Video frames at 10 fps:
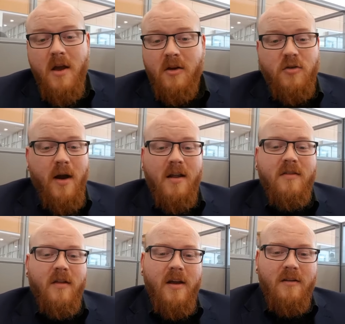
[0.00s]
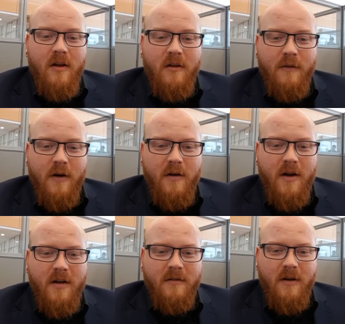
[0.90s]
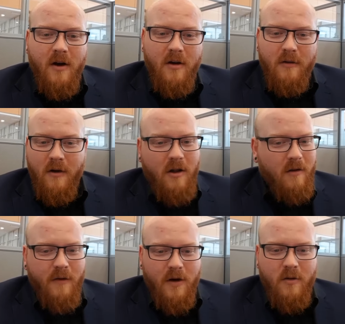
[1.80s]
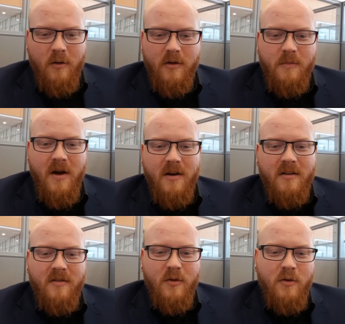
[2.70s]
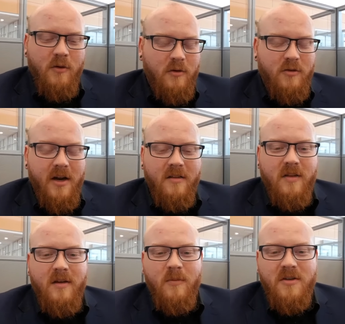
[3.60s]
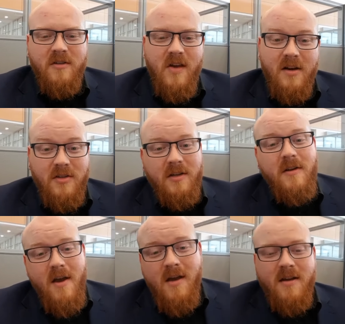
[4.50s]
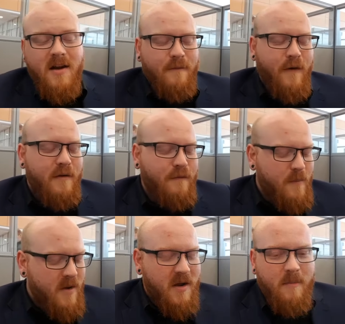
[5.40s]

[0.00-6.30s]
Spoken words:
translate all of our correspondence through Google Translate, which is actually kind of fun for me.